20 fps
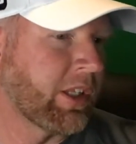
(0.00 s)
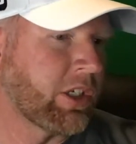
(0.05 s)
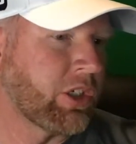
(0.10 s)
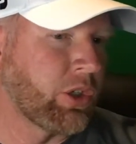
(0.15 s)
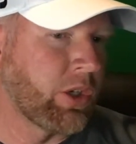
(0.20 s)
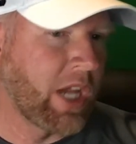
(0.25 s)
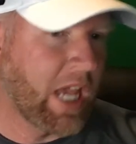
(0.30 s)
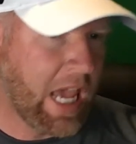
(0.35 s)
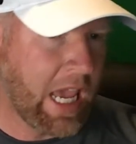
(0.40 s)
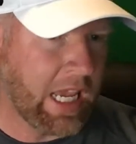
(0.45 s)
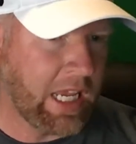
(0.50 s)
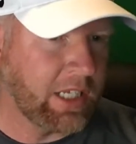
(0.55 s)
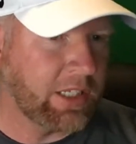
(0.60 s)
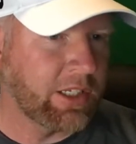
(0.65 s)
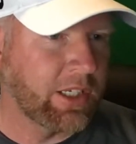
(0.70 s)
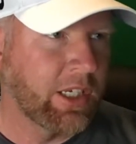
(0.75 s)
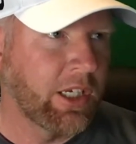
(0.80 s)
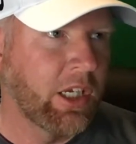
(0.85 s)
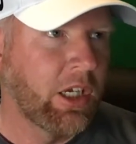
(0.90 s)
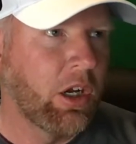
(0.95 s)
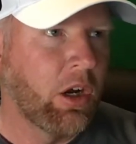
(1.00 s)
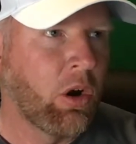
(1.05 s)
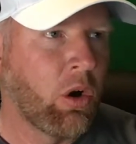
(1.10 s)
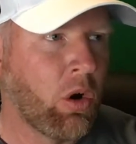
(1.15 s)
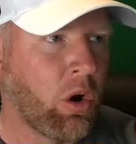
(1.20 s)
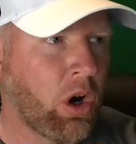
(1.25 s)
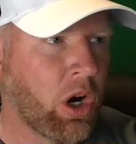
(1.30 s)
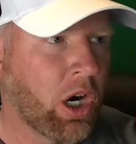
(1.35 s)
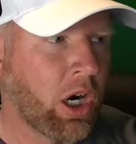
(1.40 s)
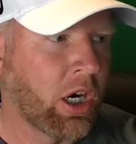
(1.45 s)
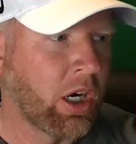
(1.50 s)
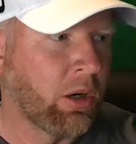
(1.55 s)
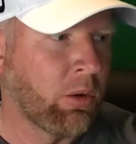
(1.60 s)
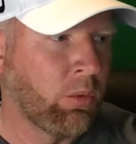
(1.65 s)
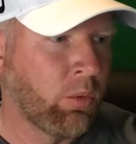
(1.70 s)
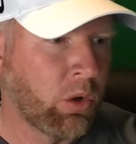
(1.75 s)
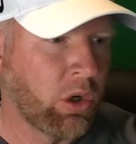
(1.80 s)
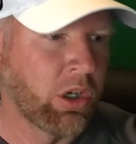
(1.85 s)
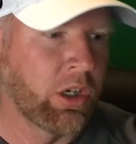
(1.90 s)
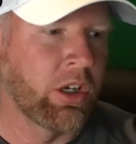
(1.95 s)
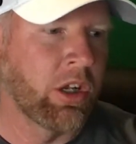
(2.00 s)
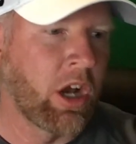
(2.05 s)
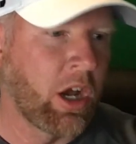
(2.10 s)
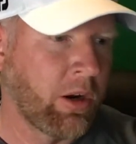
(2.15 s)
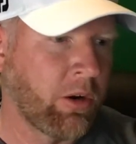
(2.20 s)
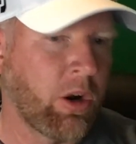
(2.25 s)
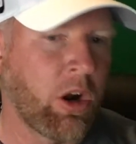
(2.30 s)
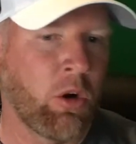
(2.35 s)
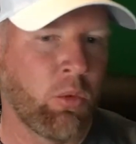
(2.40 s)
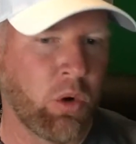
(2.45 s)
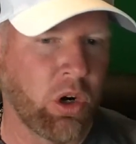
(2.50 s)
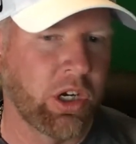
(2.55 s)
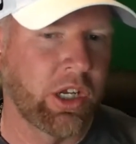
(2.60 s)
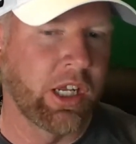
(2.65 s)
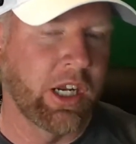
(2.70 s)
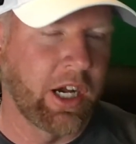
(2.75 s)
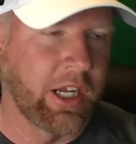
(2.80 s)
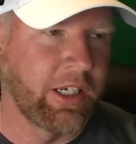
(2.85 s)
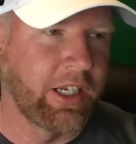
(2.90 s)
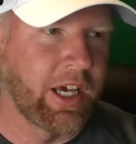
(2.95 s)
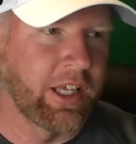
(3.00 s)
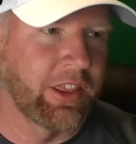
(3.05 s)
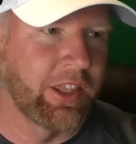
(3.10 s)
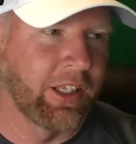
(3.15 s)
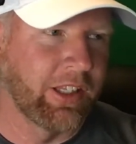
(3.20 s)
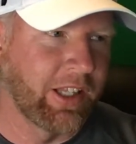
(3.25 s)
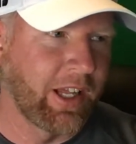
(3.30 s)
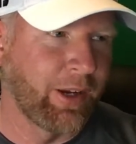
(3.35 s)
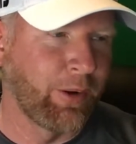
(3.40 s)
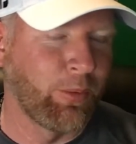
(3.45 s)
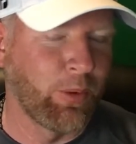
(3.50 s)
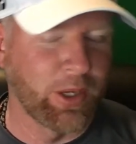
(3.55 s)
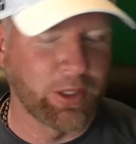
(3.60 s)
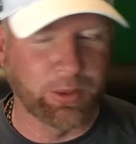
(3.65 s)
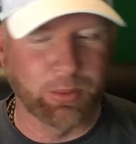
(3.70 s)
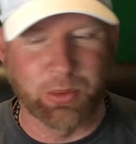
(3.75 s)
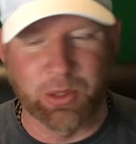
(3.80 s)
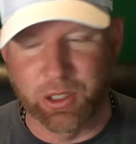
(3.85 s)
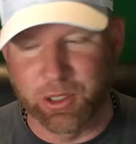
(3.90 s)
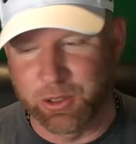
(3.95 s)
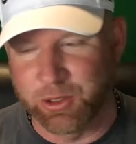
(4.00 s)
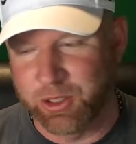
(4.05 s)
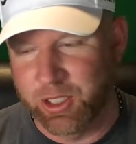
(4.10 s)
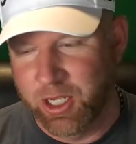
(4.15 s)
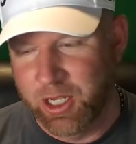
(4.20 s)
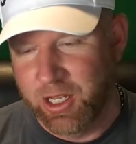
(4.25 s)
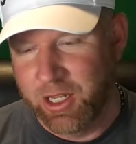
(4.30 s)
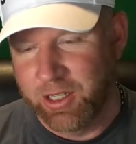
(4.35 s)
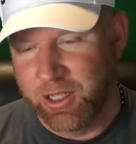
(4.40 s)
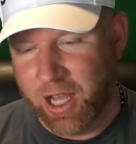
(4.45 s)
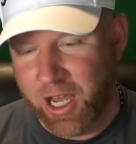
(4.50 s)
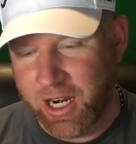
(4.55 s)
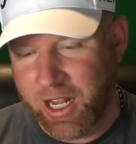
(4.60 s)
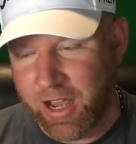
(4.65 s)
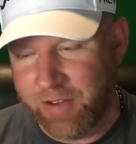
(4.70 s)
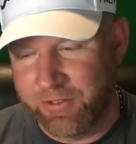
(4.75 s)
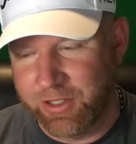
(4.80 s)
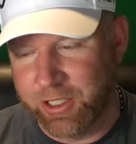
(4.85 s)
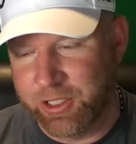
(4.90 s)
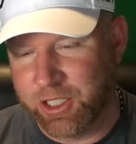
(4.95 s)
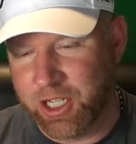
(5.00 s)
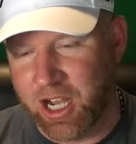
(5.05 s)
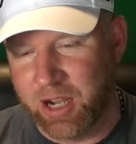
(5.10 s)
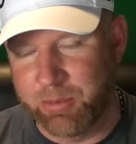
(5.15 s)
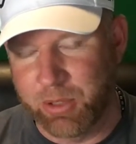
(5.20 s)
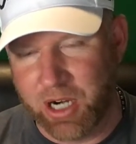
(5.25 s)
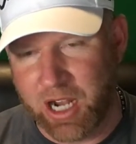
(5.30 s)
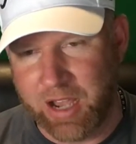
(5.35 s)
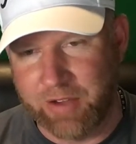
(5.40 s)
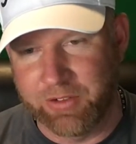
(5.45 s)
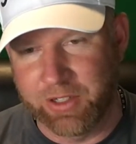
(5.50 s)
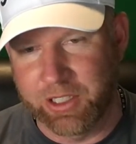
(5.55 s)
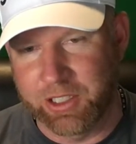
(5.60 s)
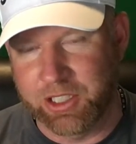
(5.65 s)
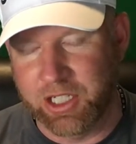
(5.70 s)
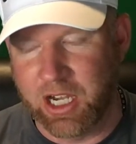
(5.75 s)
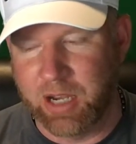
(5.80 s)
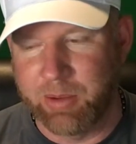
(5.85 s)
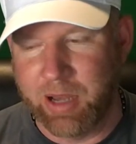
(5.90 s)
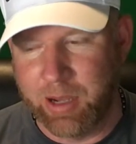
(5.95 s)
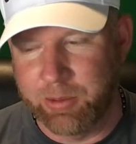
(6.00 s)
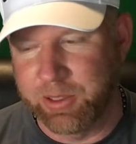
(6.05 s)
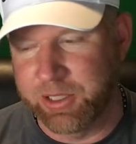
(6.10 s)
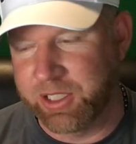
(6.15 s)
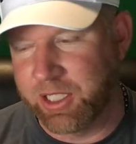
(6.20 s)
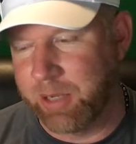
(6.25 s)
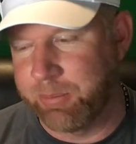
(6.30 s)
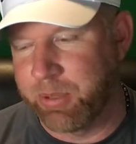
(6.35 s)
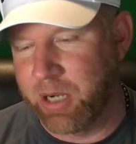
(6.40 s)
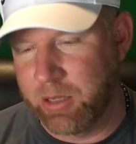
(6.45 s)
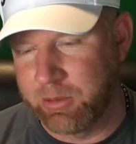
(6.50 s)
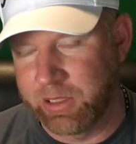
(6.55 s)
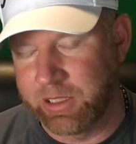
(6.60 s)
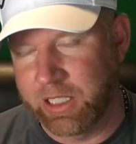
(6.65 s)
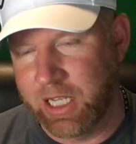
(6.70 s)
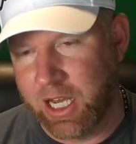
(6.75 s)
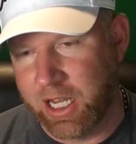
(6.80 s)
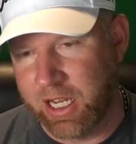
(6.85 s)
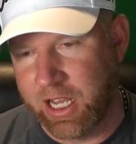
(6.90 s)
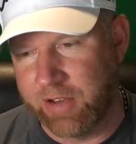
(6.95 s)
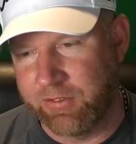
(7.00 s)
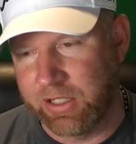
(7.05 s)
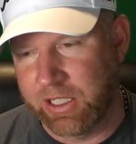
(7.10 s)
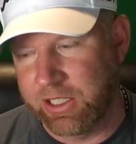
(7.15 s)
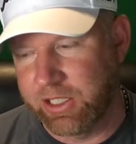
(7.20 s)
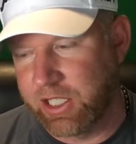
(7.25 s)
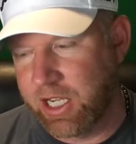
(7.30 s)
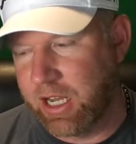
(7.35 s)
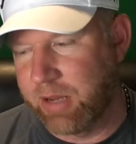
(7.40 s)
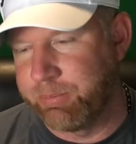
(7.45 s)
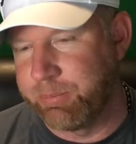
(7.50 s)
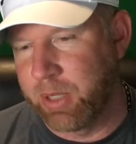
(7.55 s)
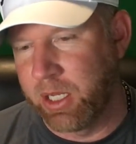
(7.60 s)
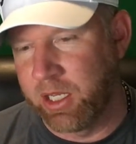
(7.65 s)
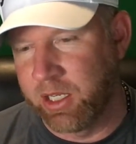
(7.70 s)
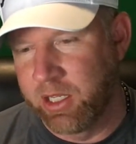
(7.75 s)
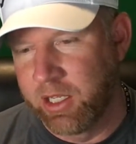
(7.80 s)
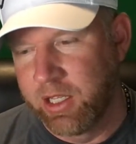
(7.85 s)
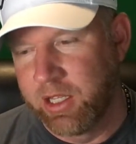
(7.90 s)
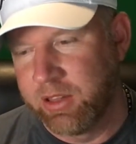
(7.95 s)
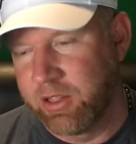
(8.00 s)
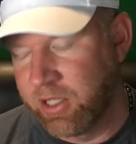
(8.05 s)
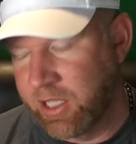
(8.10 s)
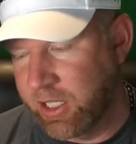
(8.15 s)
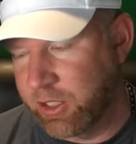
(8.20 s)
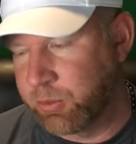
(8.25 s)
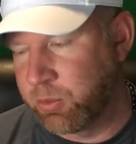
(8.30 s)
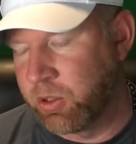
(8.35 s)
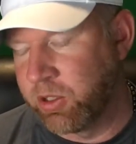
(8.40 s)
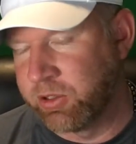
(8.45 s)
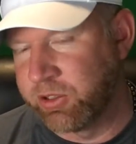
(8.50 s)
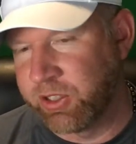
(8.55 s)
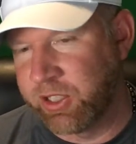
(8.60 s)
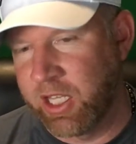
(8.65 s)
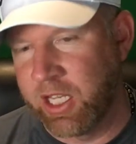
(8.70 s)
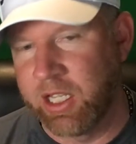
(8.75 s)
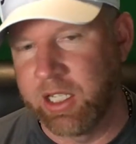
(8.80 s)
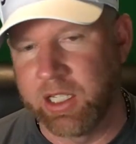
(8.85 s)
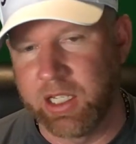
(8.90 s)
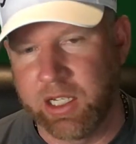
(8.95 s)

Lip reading: that you hate, or working on nothing. Like, what's worse, not having a job or having a job? I would say probably not having a job, but the next worst thing